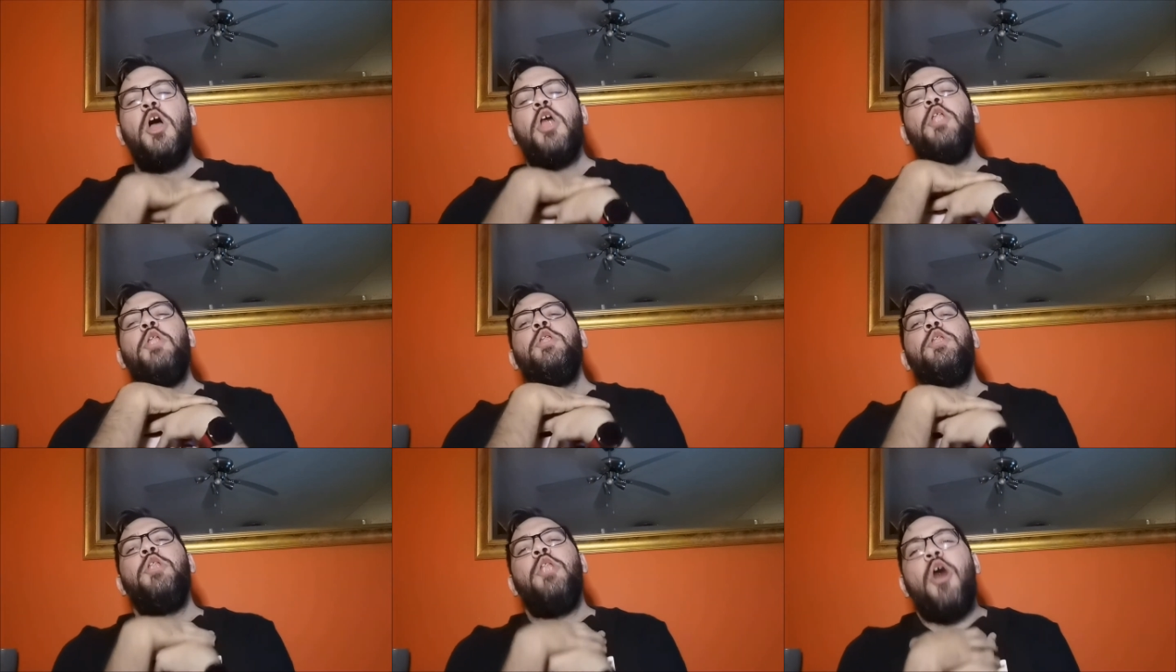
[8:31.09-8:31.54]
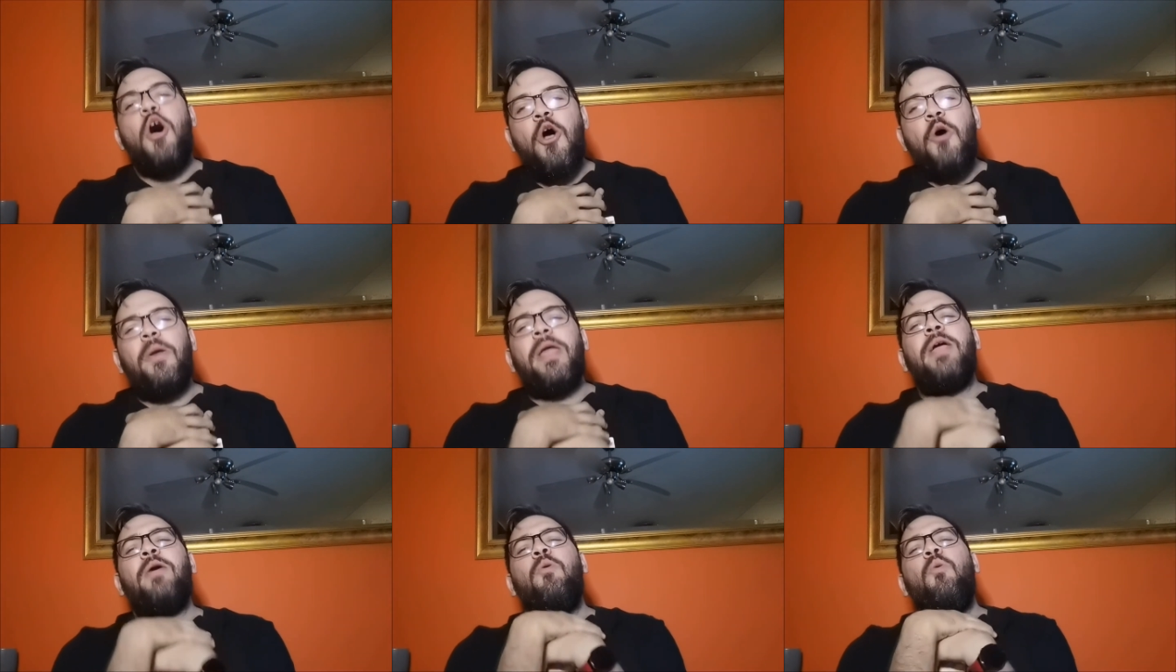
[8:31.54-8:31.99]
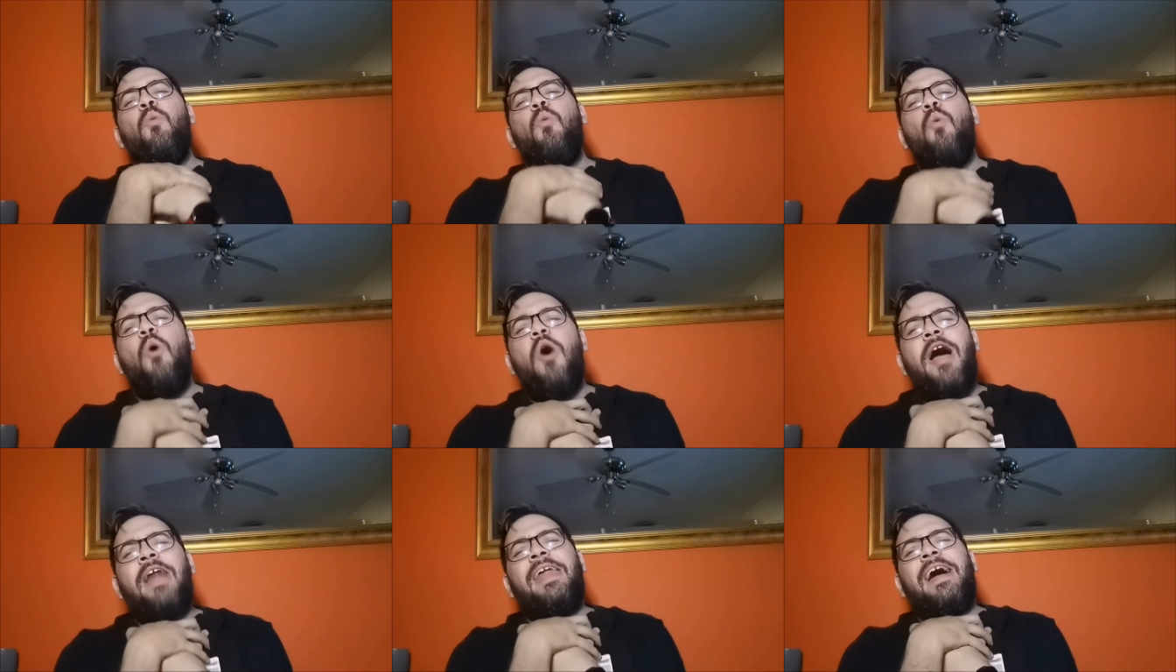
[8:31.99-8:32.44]
knowing
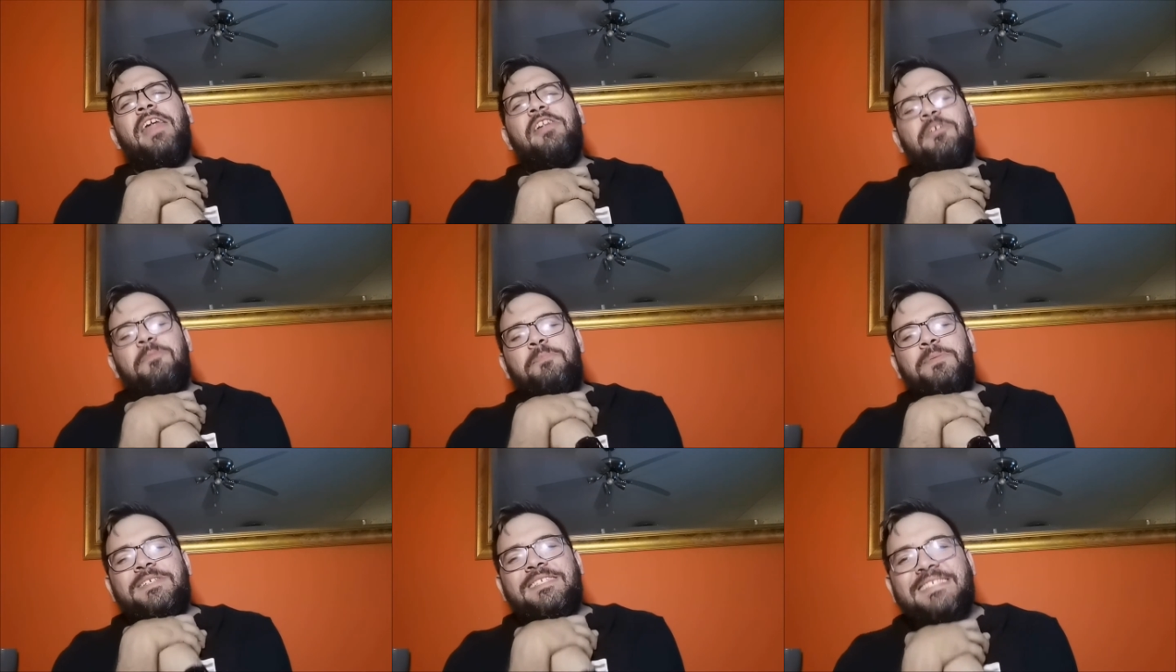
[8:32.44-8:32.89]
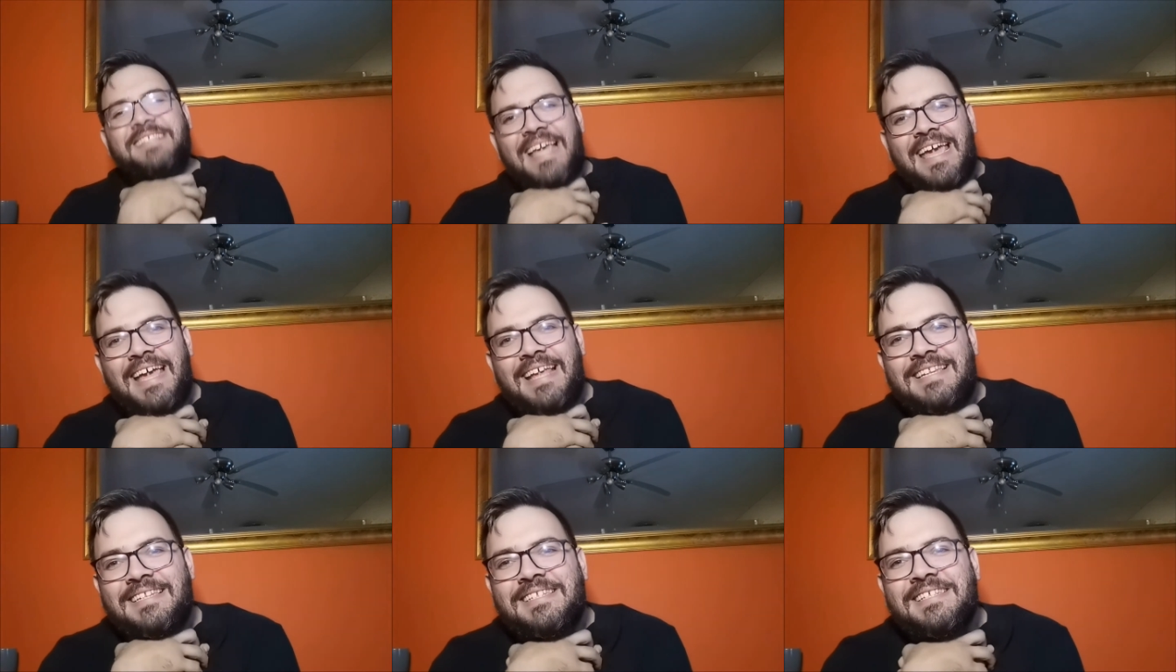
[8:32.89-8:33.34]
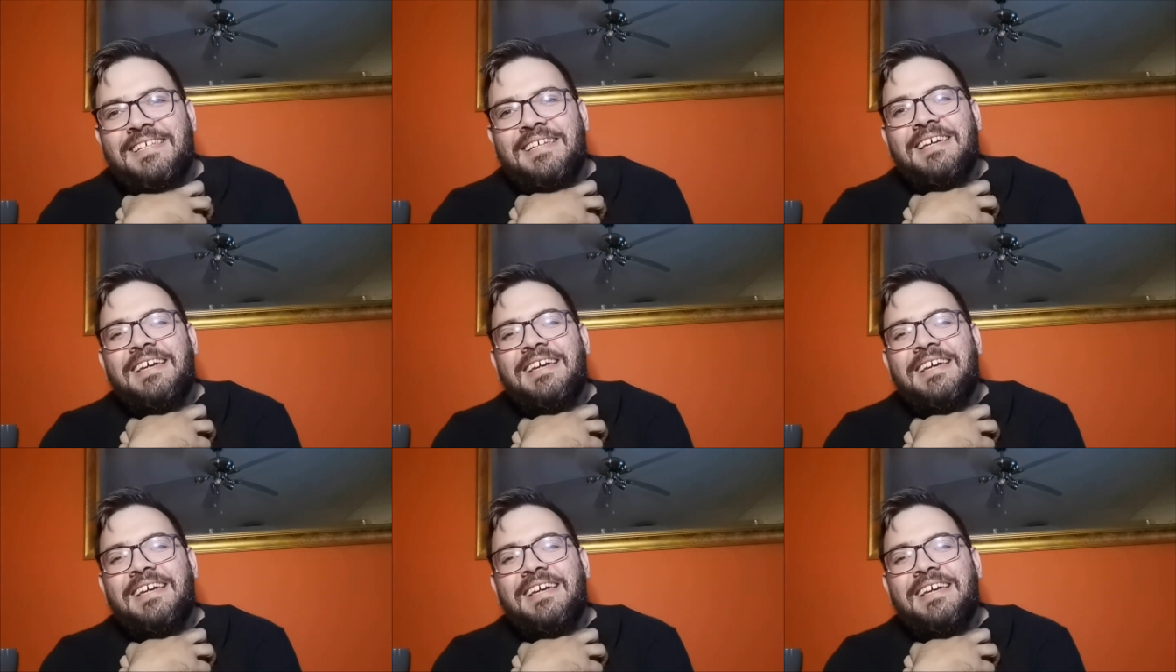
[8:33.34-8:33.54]
100%